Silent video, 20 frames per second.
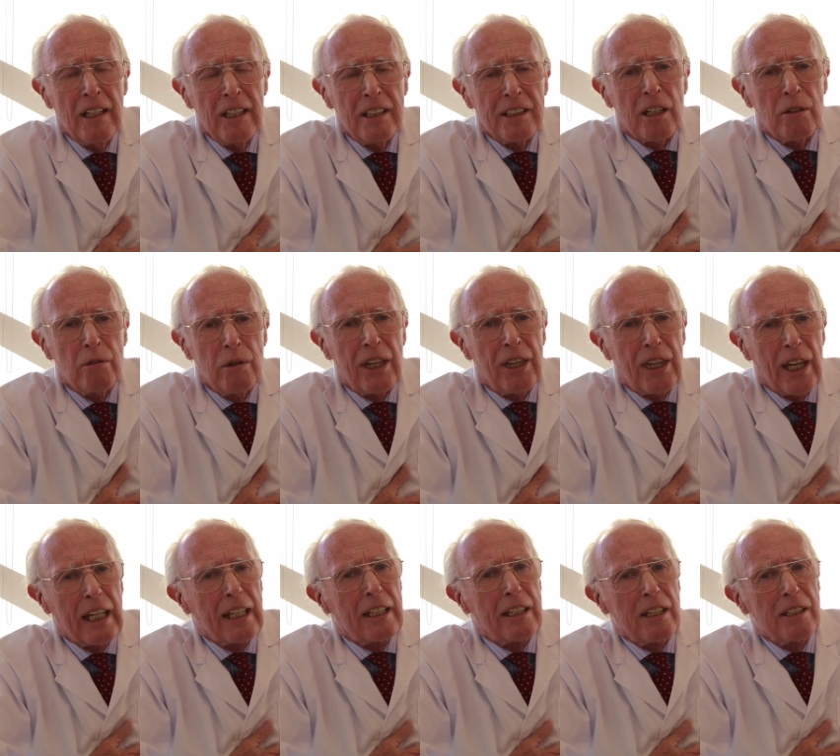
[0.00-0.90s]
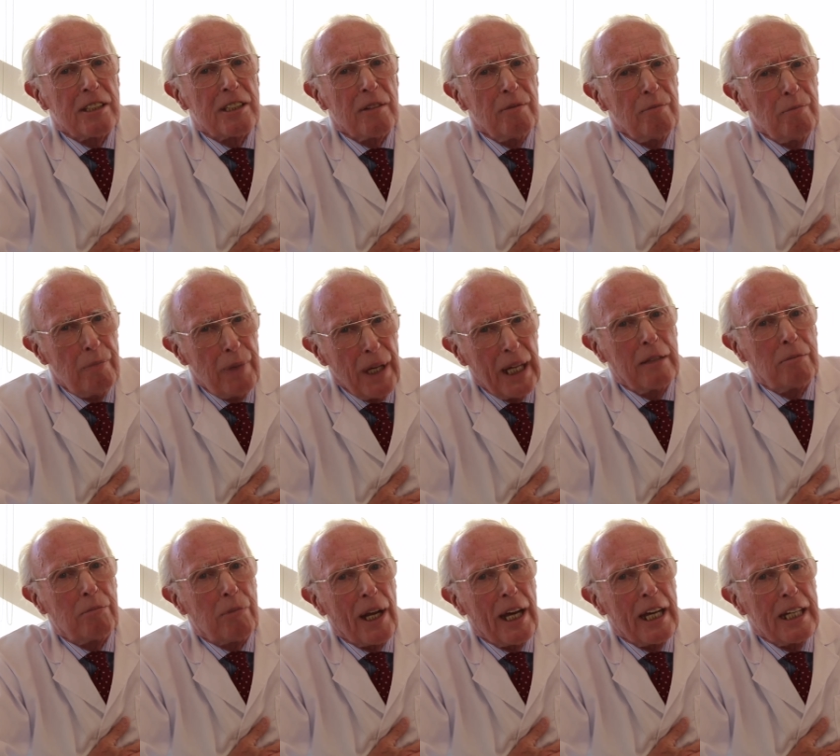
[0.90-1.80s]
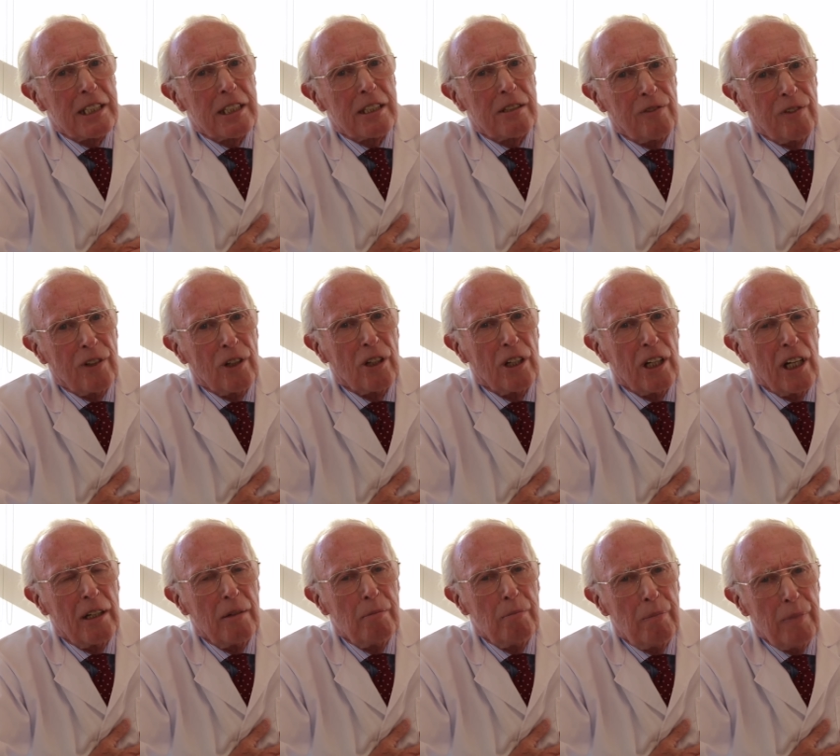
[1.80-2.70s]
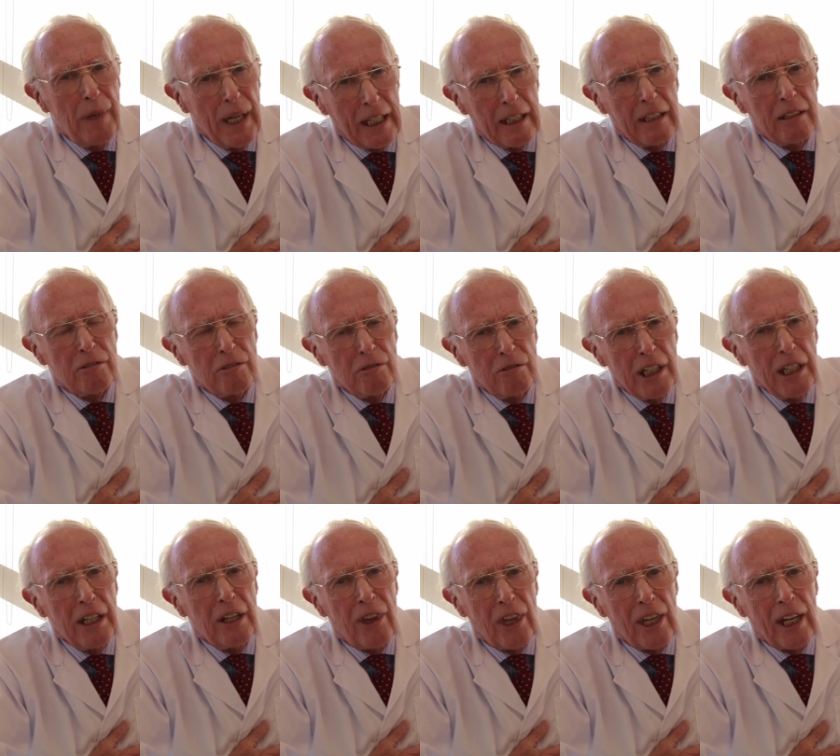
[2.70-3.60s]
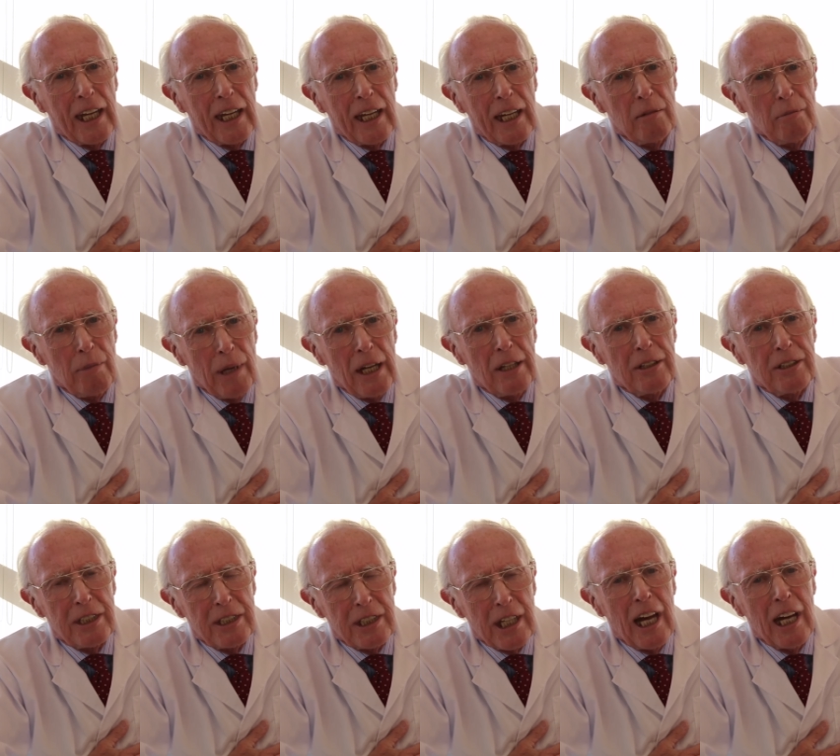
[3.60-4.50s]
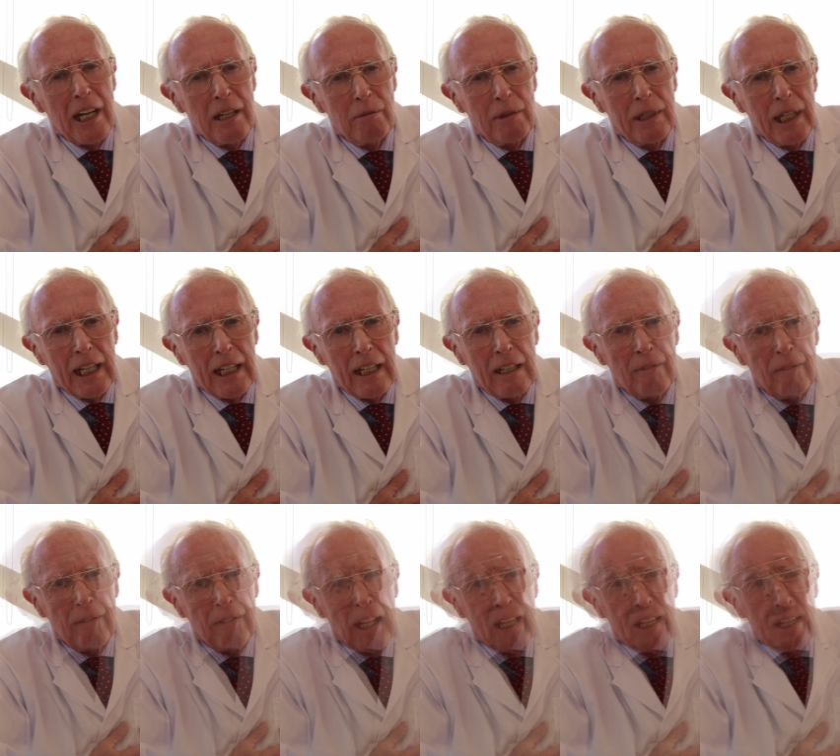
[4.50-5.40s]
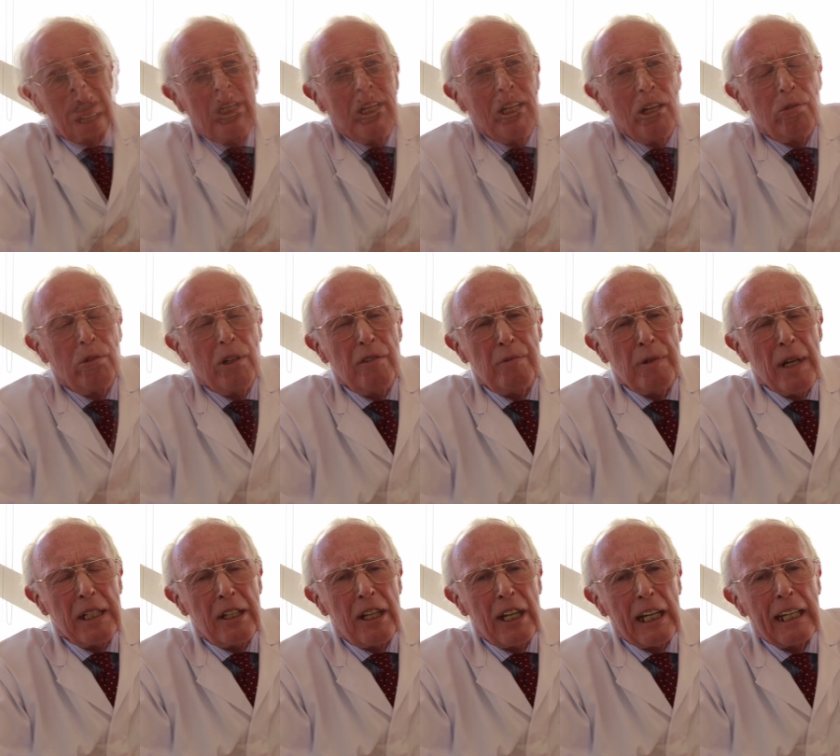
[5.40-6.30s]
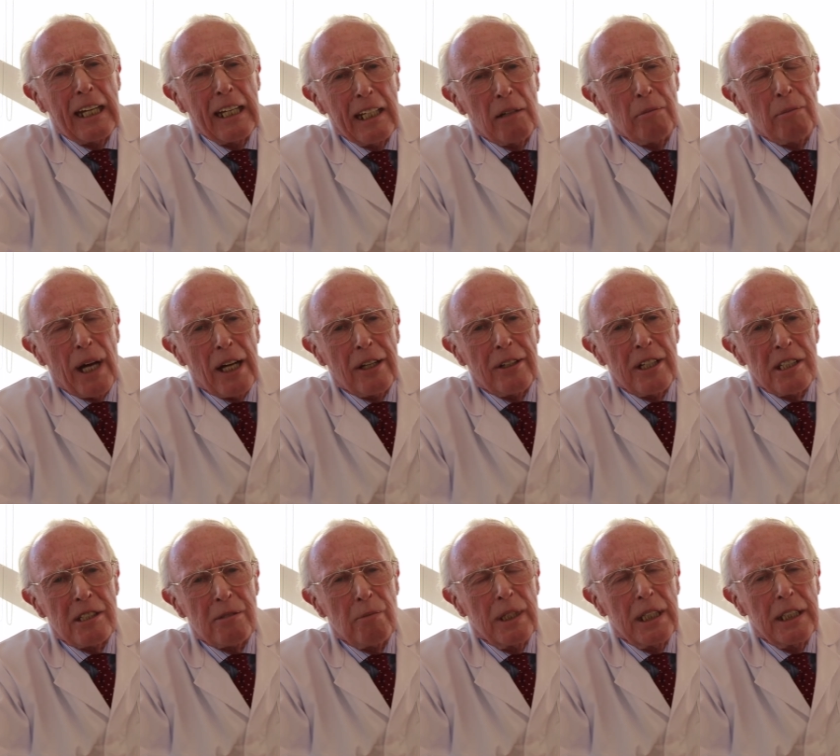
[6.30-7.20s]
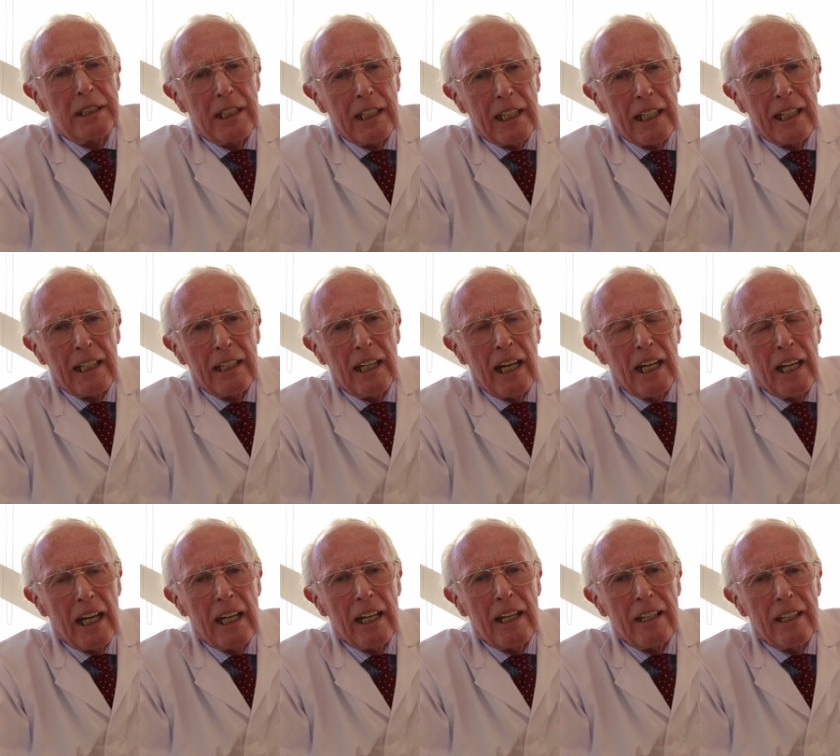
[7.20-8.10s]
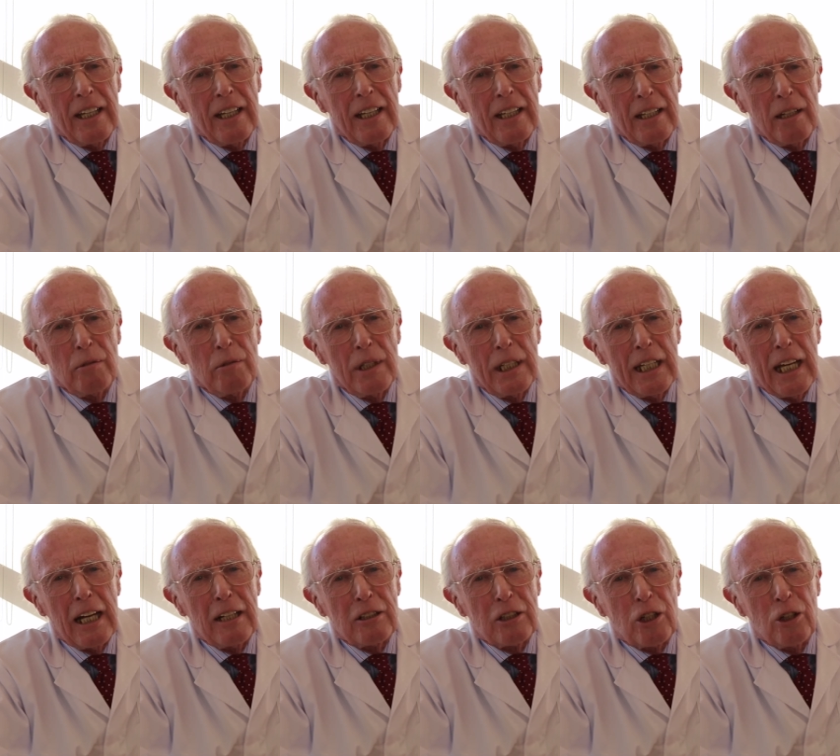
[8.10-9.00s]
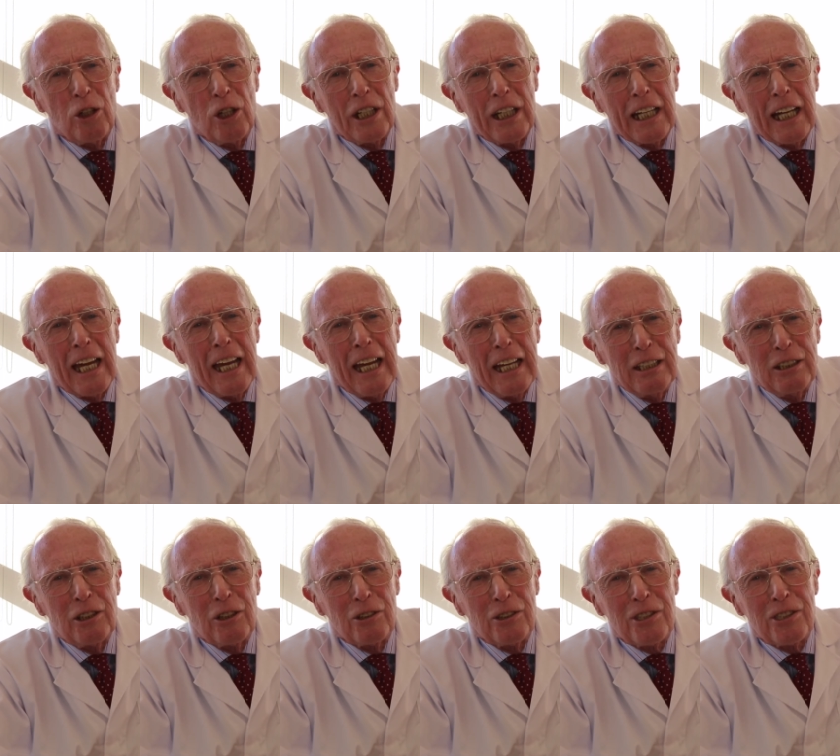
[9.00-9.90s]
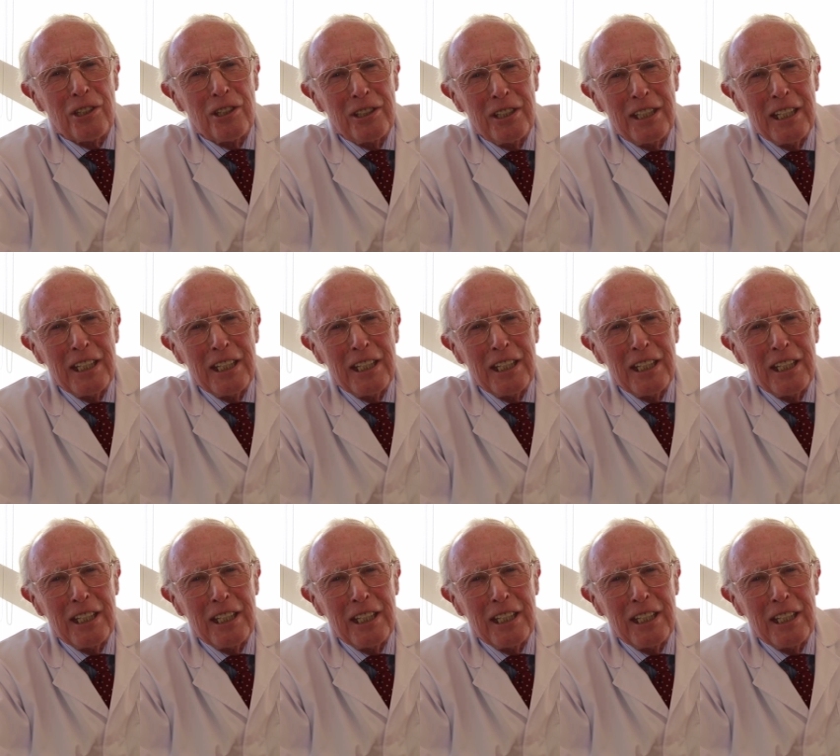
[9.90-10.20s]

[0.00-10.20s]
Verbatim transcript: So we think there's a big place for a big rethink about timing. We've been thinking about this meeting uh, that we're now calling Angels and